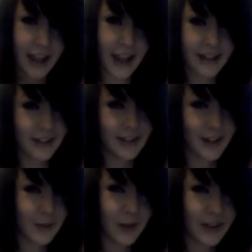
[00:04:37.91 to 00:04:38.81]
and
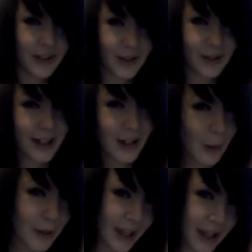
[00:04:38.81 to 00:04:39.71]
I've used it to go to
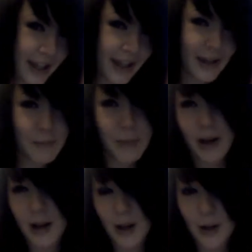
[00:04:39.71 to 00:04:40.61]
clubbing and
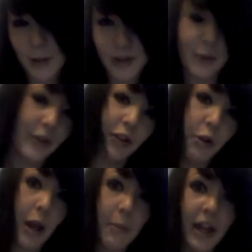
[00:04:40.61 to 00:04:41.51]
pubs and all this
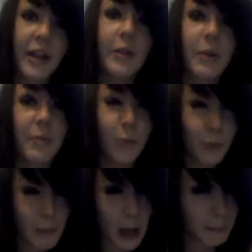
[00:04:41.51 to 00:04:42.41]
crap, and it's
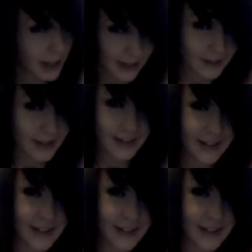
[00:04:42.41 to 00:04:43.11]
been amazing.